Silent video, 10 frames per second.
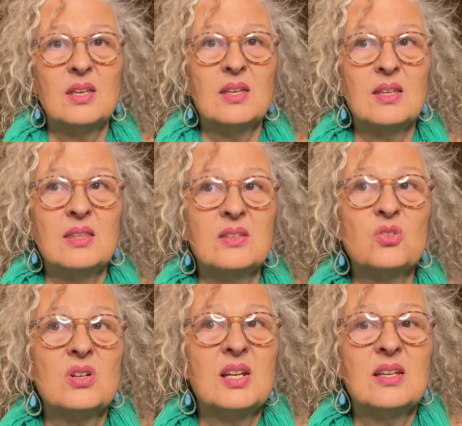in these
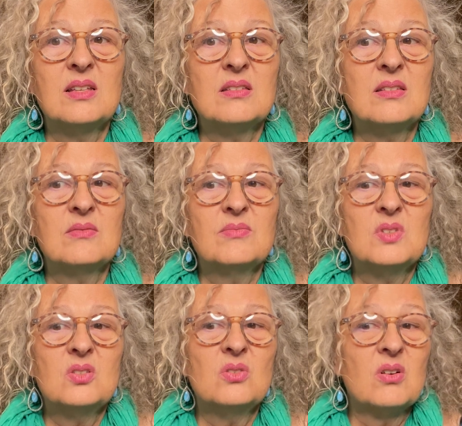trainings,
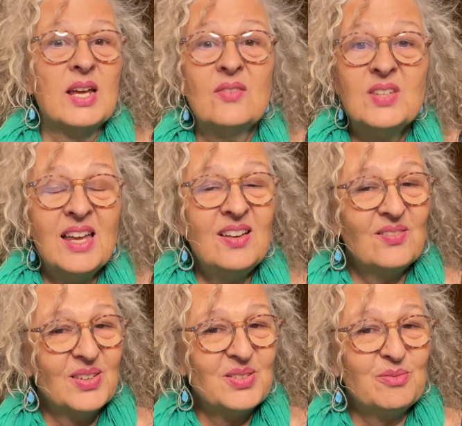you don't have to have
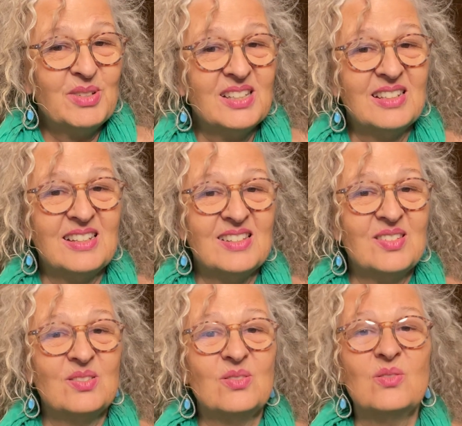those abilities.
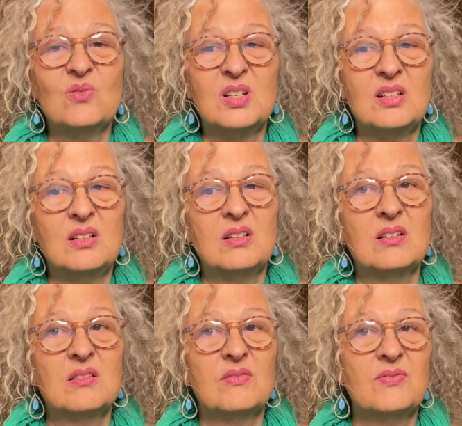You will
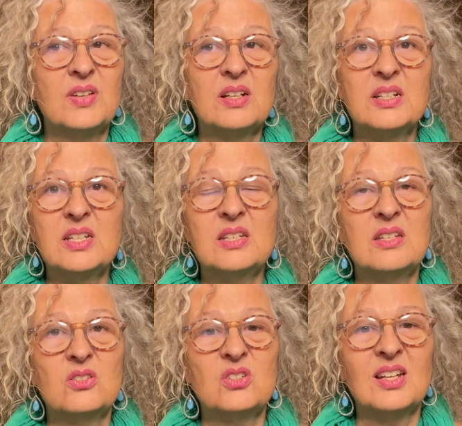
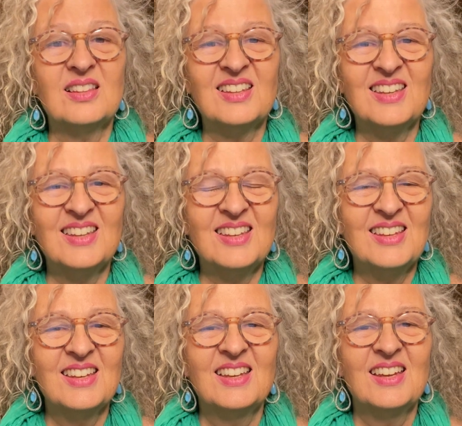very
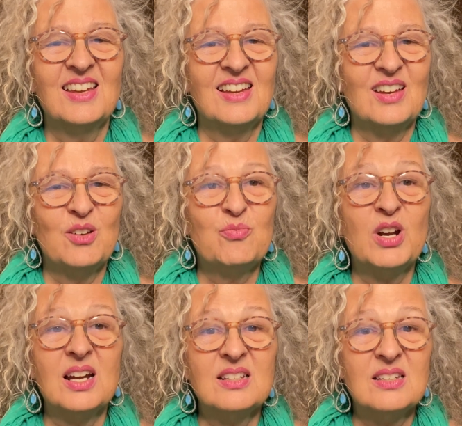gently
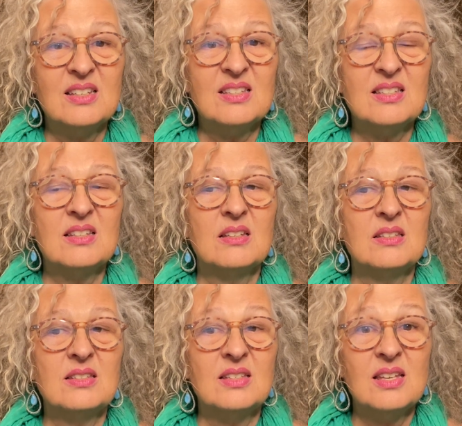practice
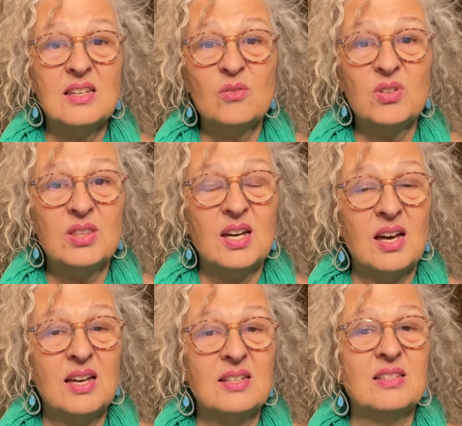seeing with the
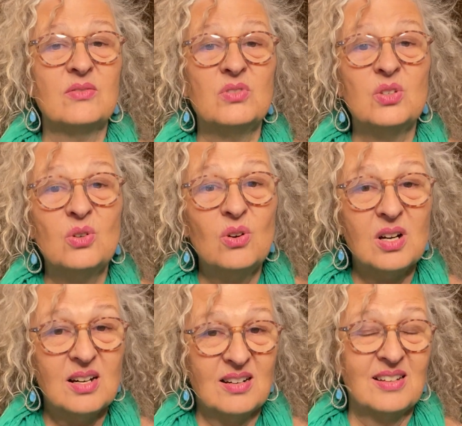eyes of
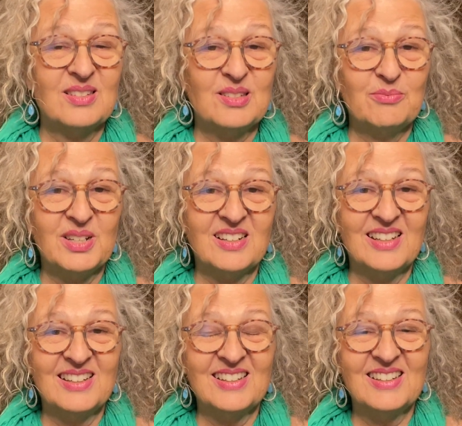your
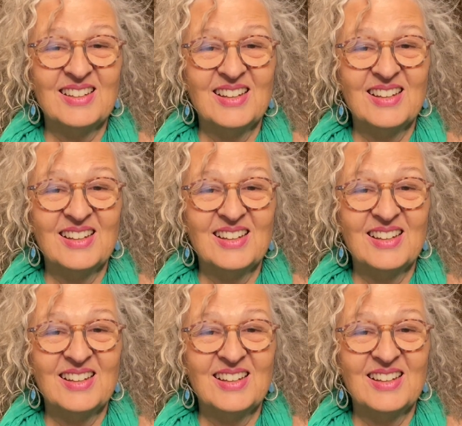spirit,